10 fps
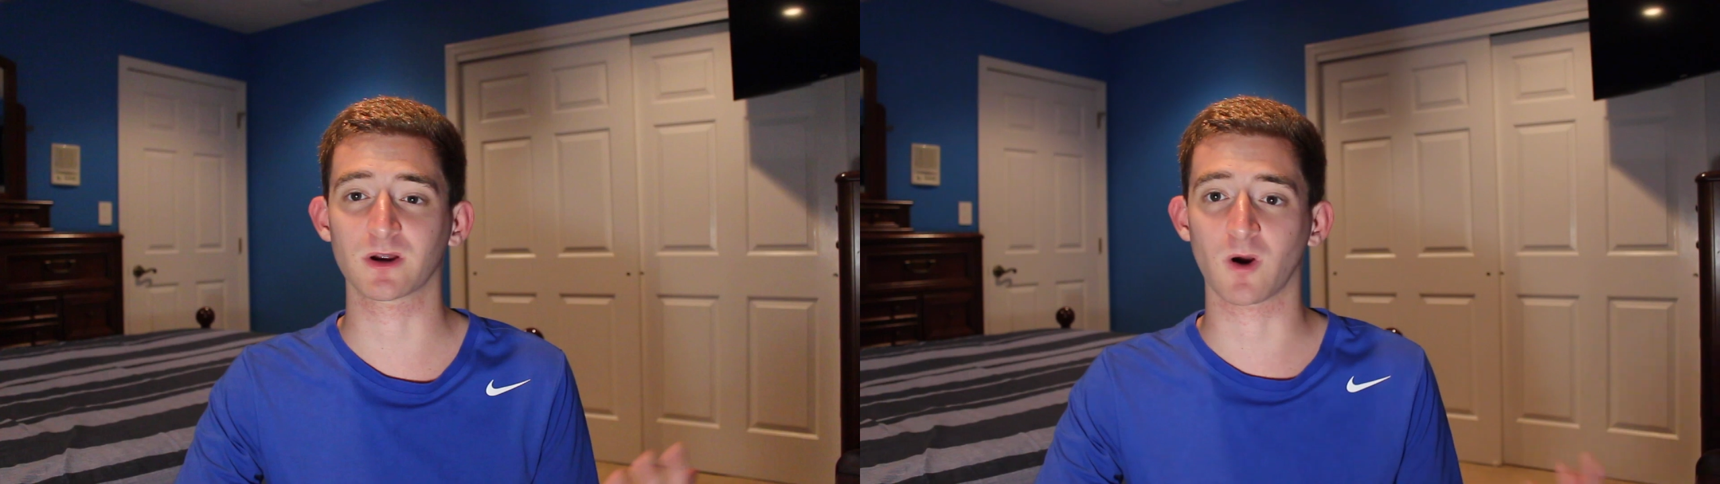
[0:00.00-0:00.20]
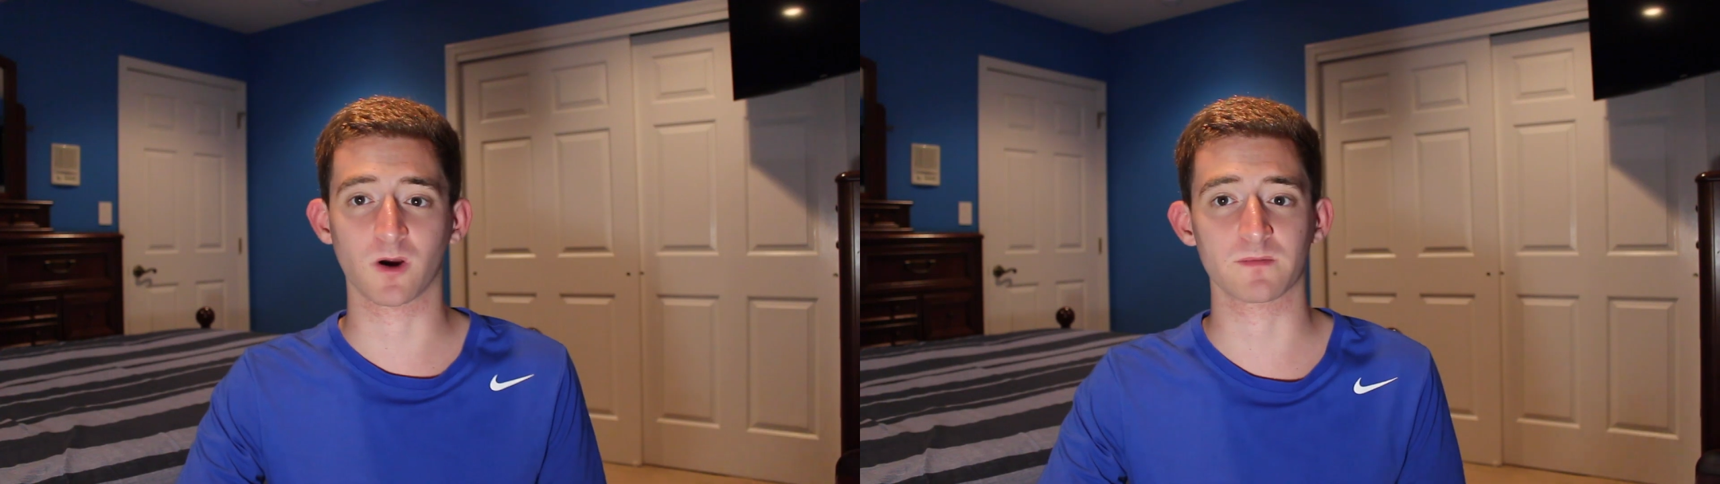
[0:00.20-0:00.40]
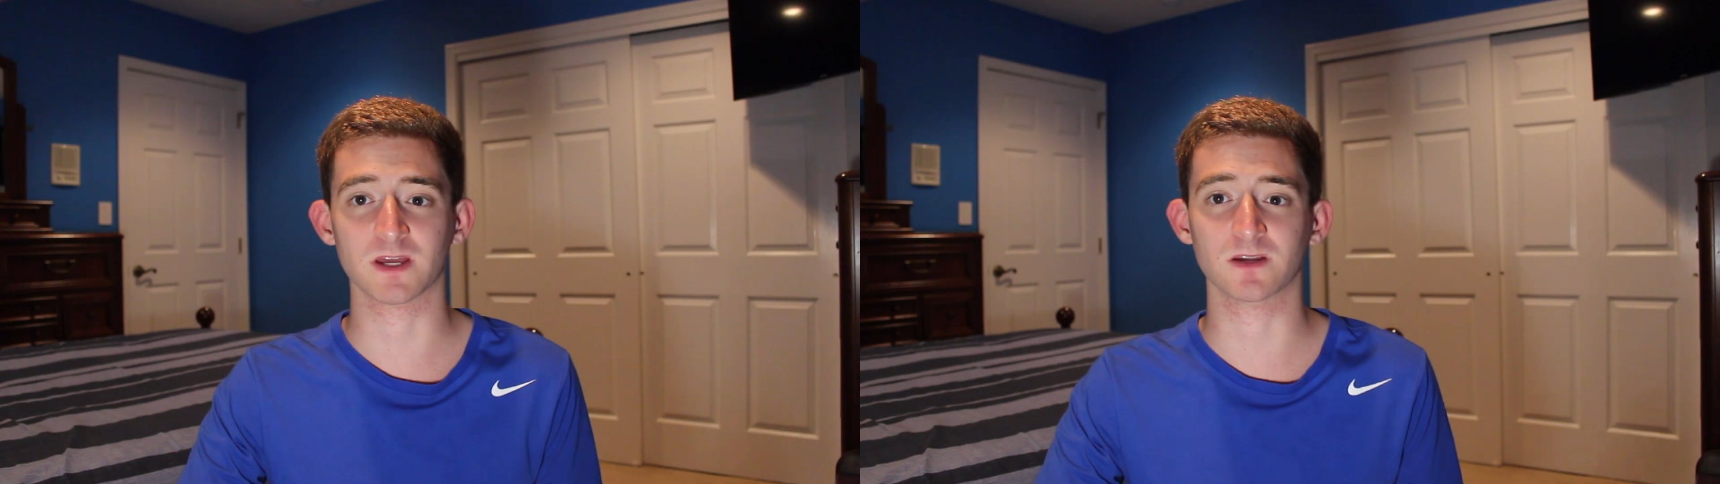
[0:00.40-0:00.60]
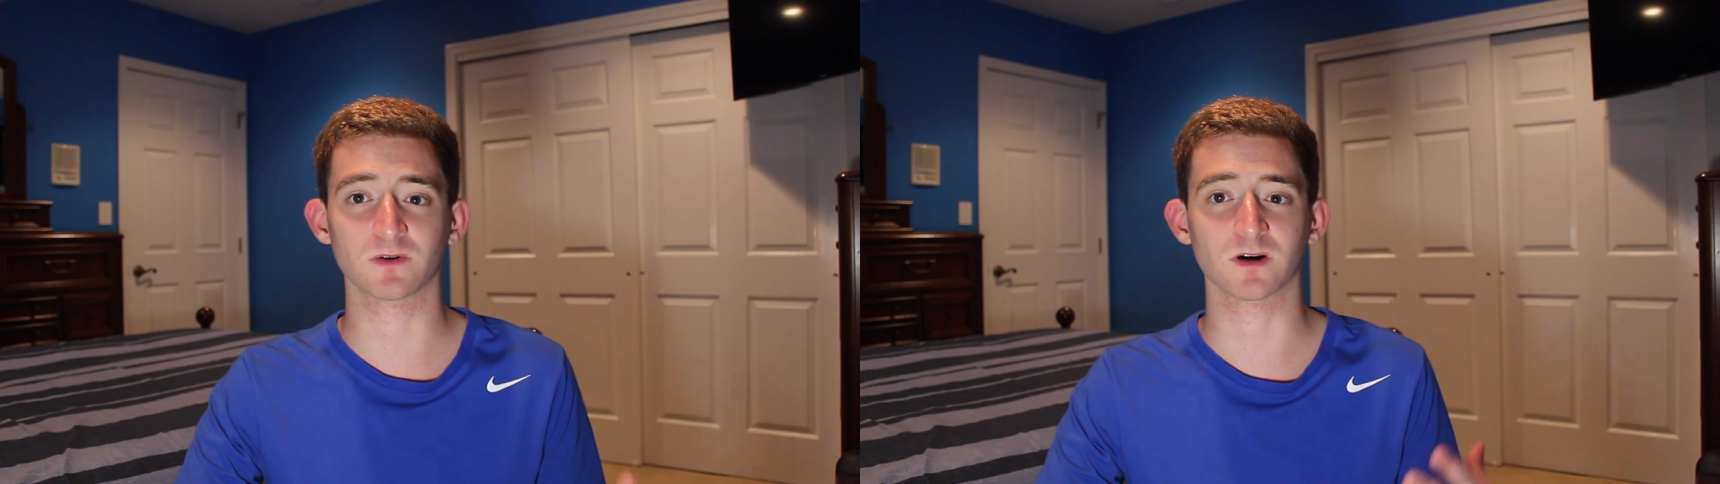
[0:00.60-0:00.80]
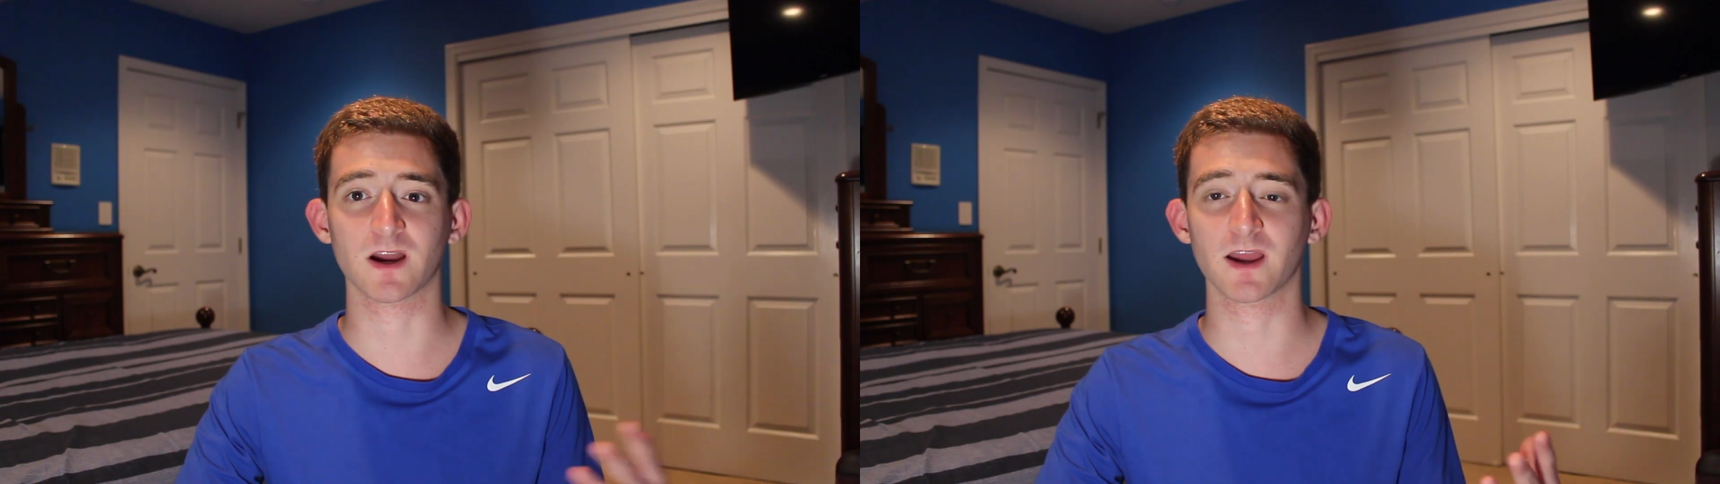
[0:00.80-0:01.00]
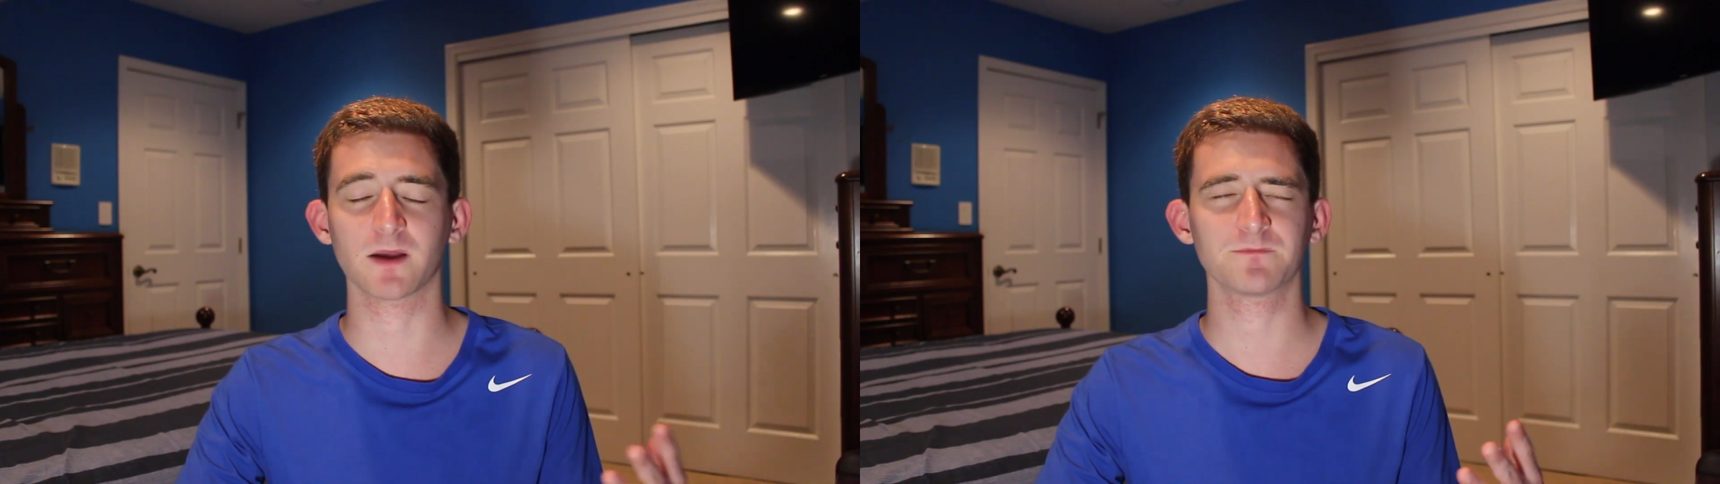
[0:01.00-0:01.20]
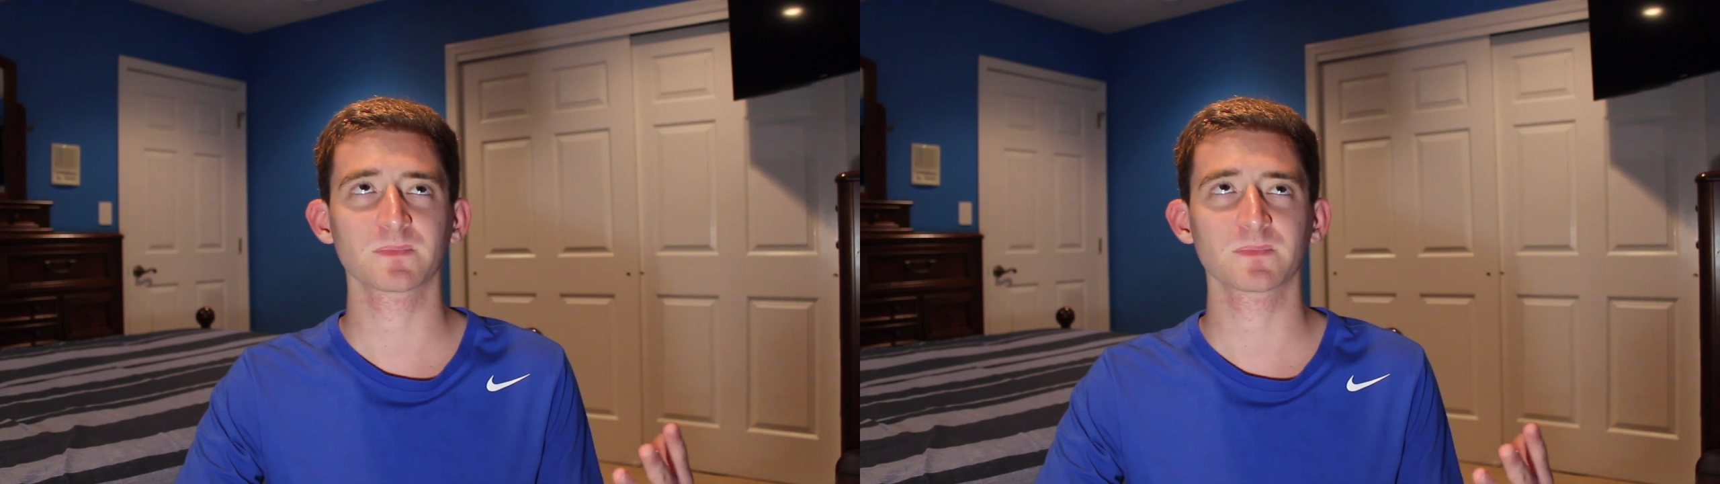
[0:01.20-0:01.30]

Garmin or a